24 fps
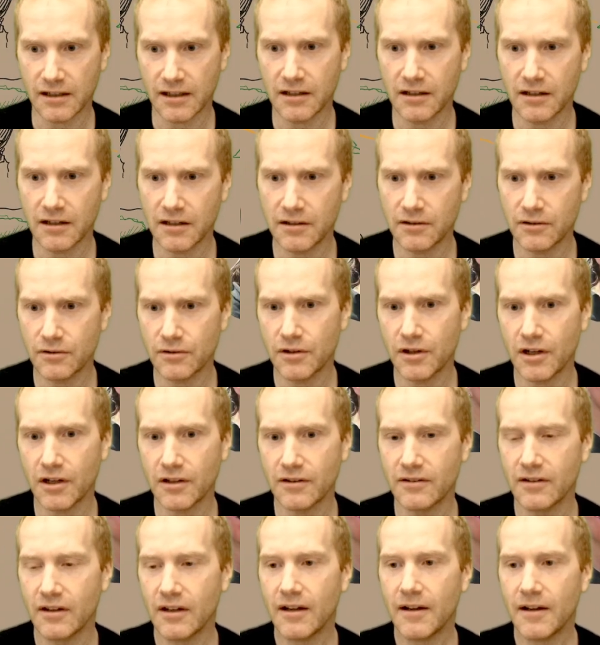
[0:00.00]
And you're not,
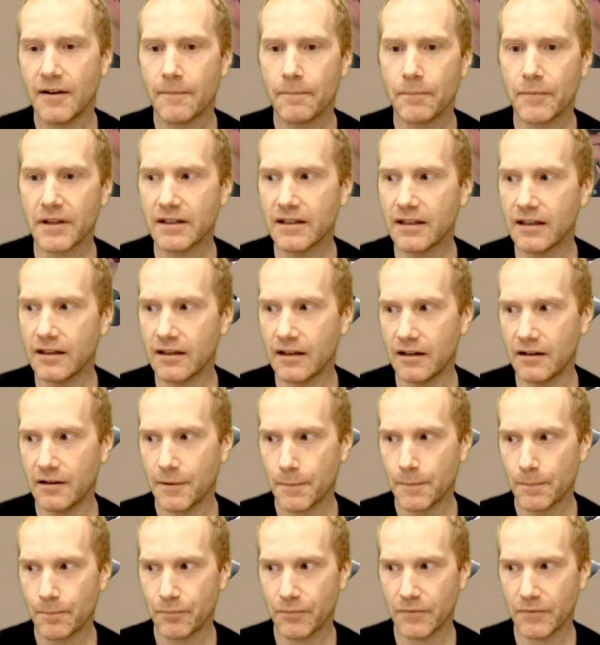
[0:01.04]
again,